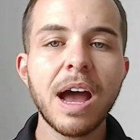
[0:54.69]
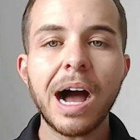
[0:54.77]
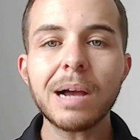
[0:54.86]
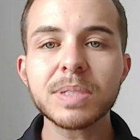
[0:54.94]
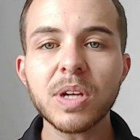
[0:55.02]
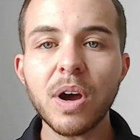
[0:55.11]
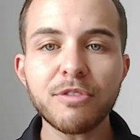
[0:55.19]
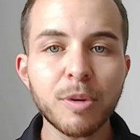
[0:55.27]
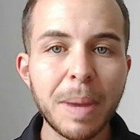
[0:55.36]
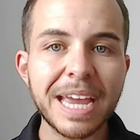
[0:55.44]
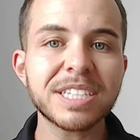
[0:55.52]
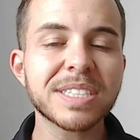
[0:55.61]
I'm Scott
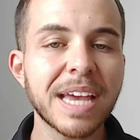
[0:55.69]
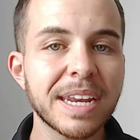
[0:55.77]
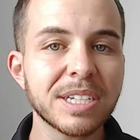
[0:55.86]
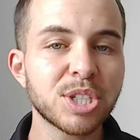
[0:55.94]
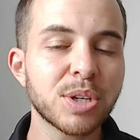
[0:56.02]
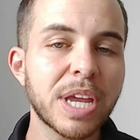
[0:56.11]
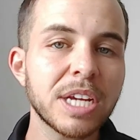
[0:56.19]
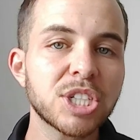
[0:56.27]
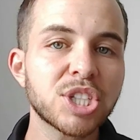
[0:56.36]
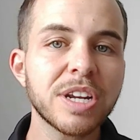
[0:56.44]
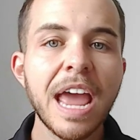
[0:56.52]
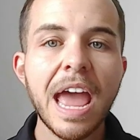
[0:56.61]
from HSET
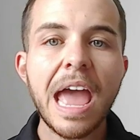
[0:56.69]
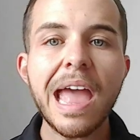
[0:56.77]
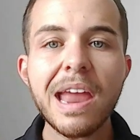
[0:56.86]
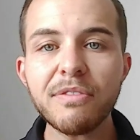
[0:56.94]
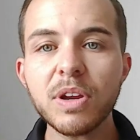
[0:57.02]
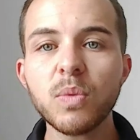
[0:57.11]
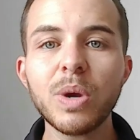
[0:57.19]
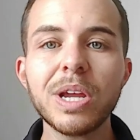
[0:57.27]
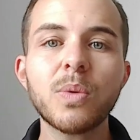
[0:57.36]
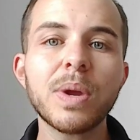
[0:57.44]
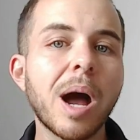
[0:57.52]
Education. Every week we